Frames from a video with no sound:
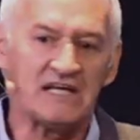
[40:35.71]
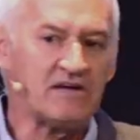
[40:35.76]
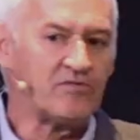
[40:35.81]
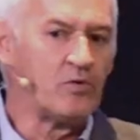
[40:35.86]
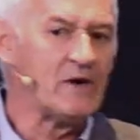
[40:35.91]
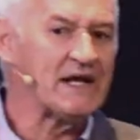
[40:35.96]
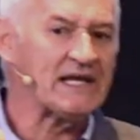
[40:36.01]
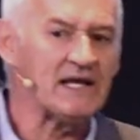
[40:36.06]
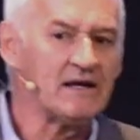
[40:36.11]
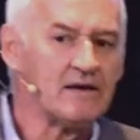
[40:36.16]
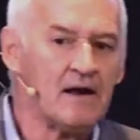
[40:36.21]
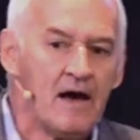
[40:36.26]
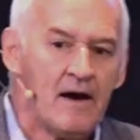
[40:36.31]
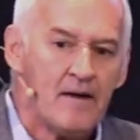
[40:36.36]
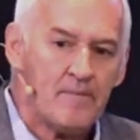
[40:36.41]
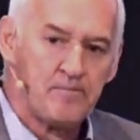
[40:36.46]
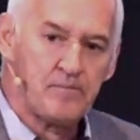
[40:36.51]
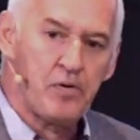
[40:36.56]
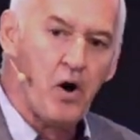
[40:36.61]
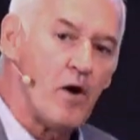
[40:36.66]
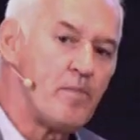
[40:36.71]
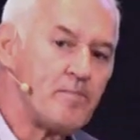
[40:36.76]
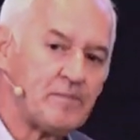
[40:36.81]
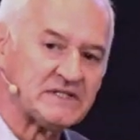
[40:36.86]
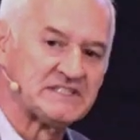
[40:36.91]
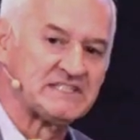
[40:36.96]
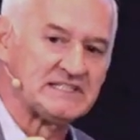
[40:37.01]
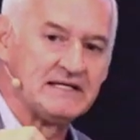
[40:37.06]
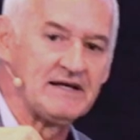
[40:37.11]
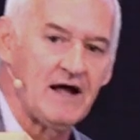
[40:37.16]
we can
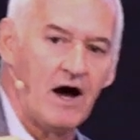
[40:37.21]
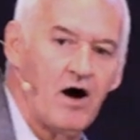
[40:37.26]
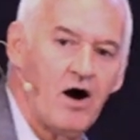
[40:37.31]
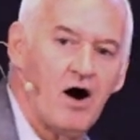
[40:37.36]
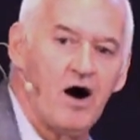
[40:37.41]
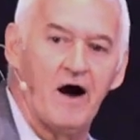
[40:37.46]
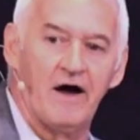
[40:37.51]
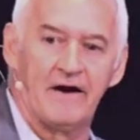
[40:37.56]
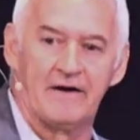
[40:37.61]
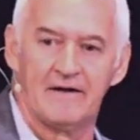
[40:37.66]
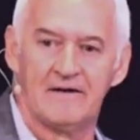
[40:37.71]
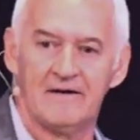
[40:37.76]
purpose in our heart,